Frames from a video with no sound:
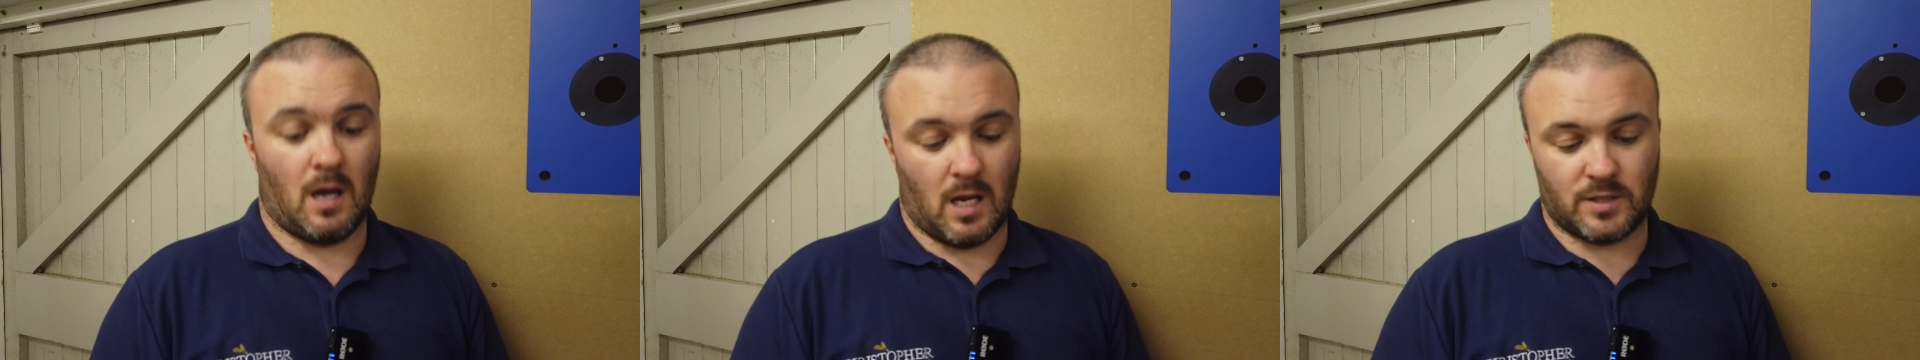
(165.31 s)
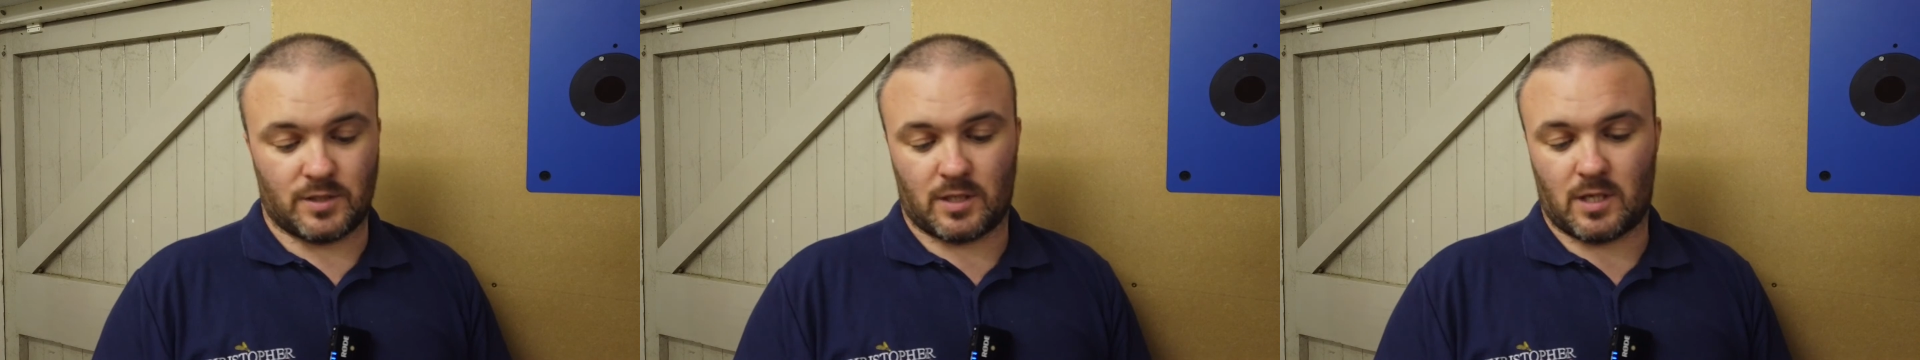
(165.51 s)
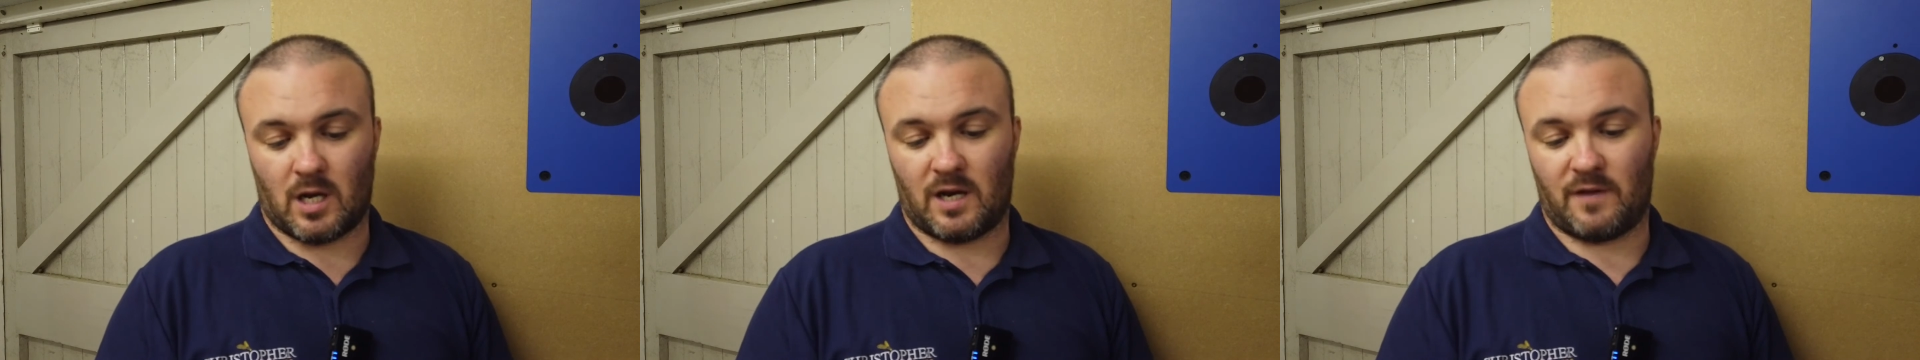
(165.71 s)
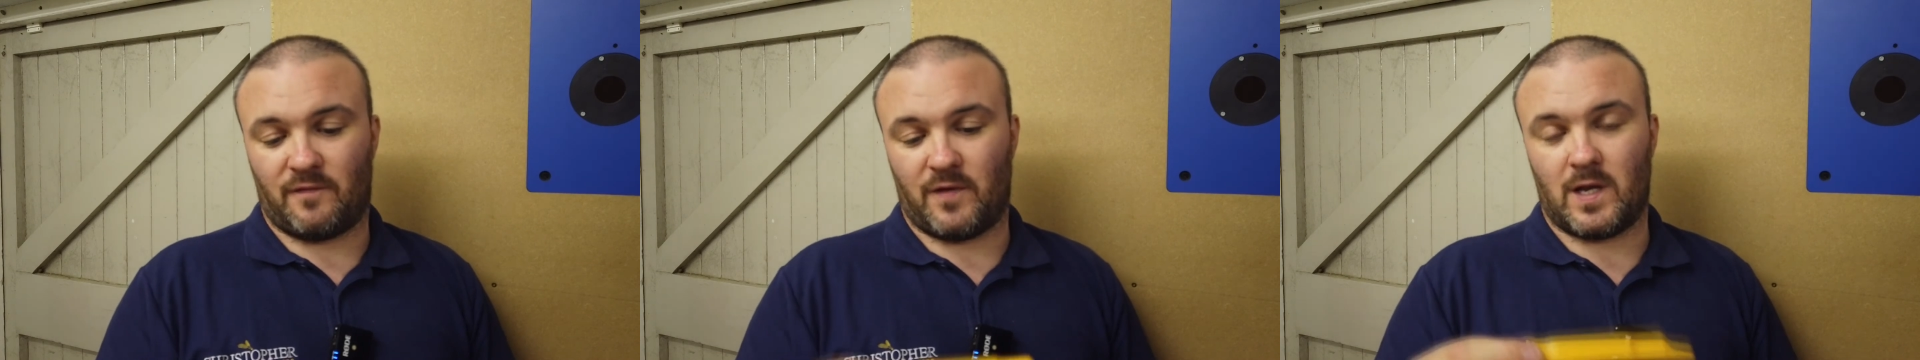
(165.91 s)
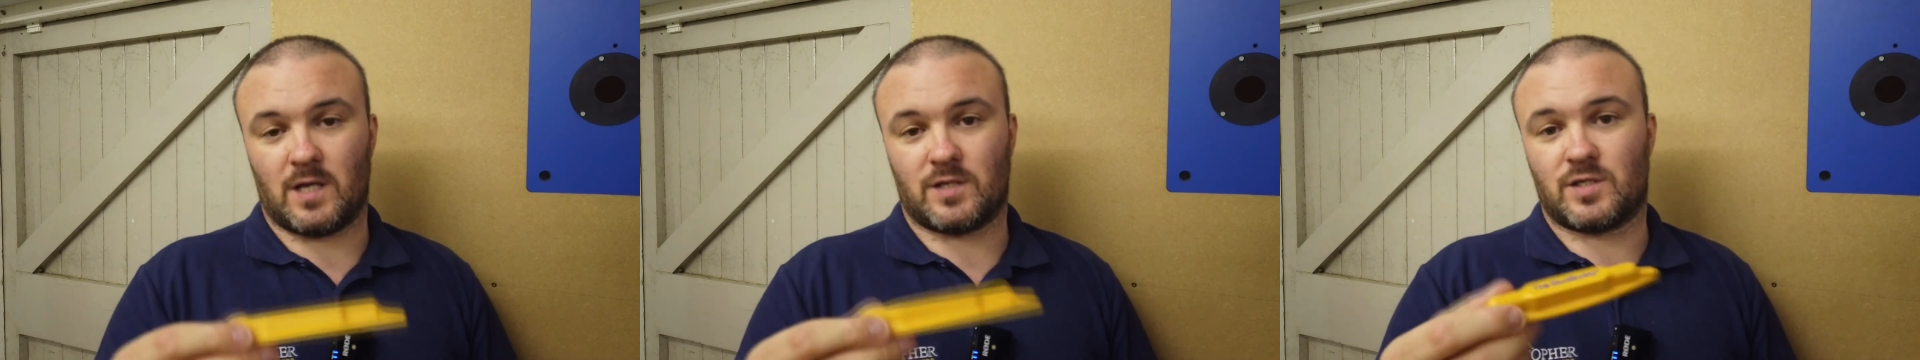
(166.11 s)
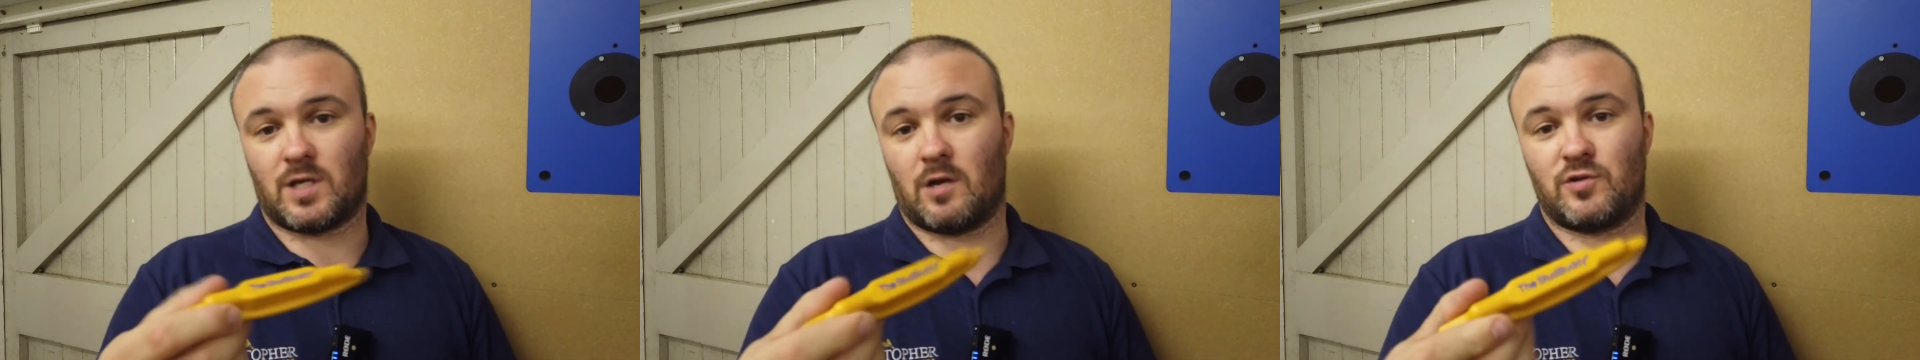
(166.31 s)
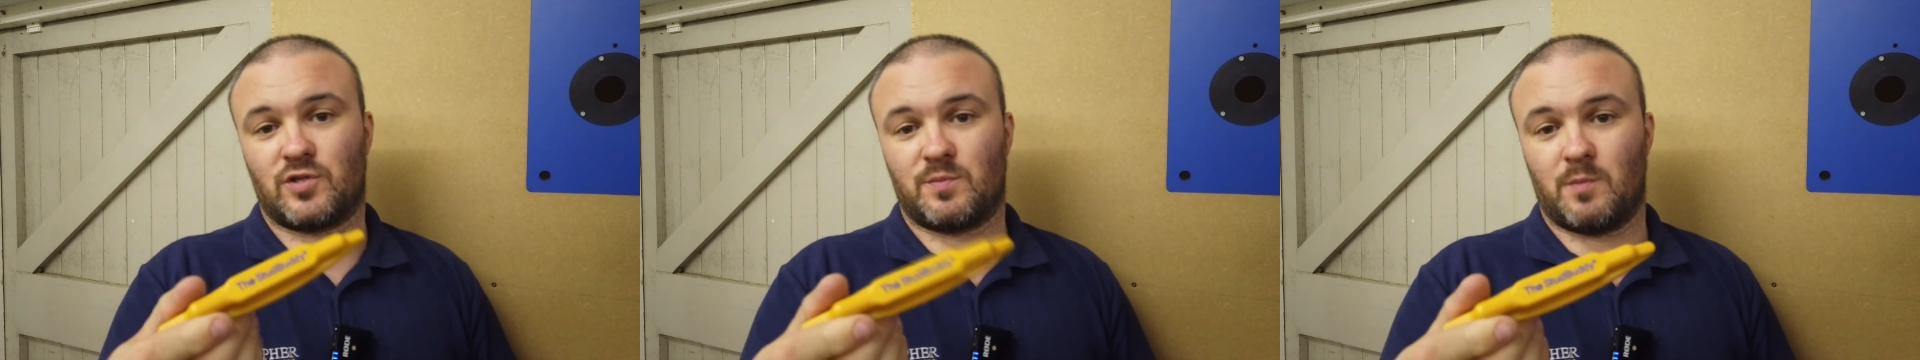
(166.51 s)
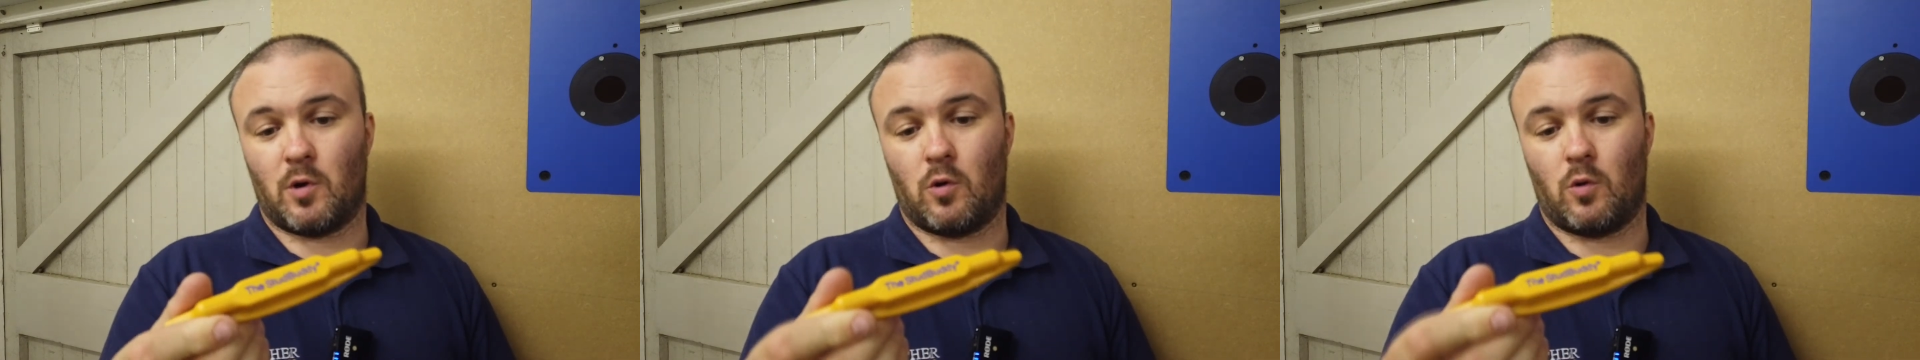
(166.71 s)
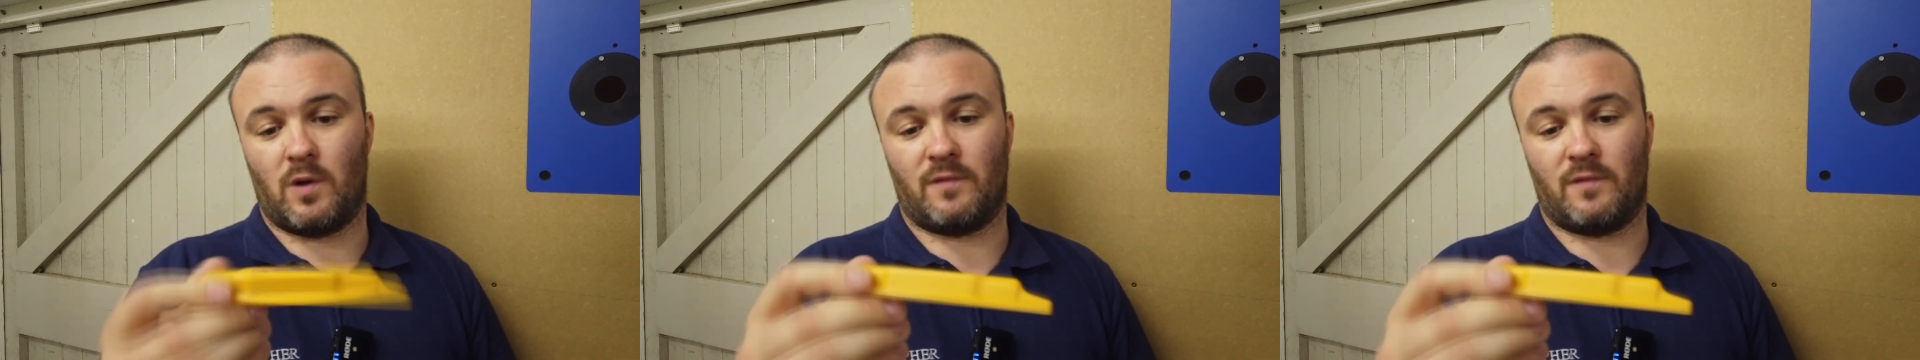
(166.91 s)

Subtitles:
It's the kind of thing that's so small.